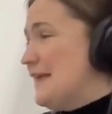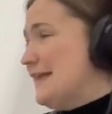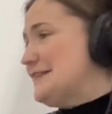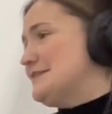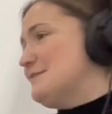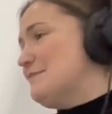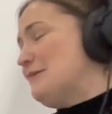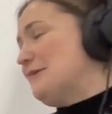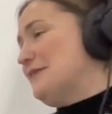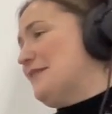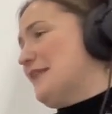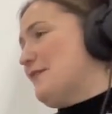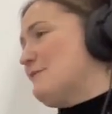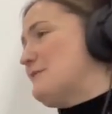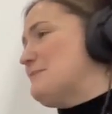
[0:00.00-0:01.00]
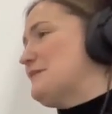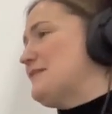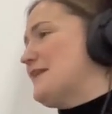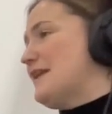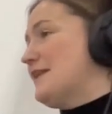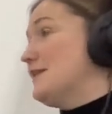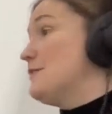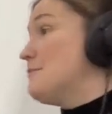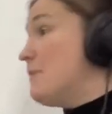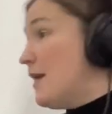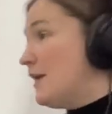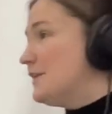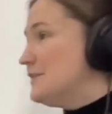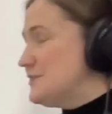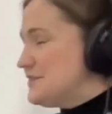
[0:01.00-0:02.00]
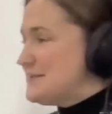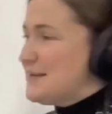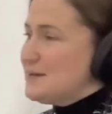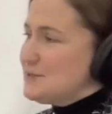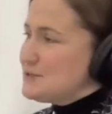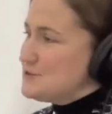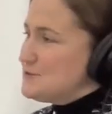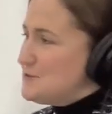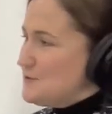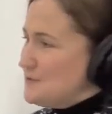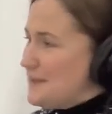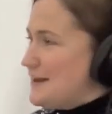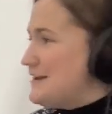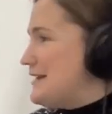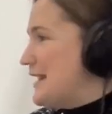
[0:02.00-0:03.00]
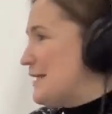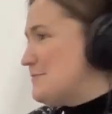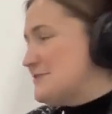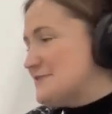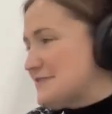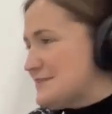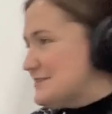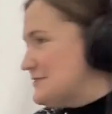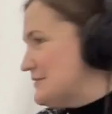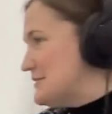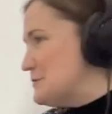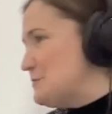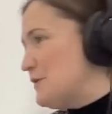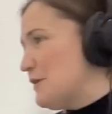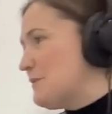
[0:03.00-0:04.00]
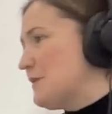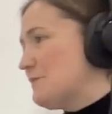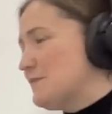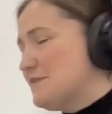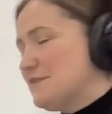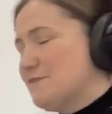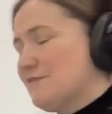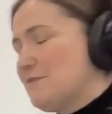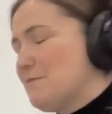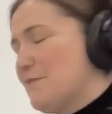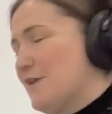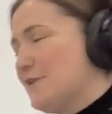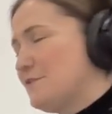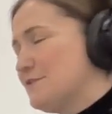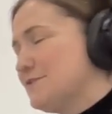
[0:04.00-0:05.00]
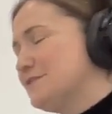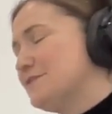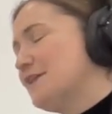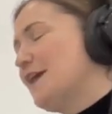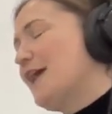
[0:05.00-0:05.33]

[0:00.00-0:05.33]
it's important that we put that in a modern data tool that enables us to experiment with different models.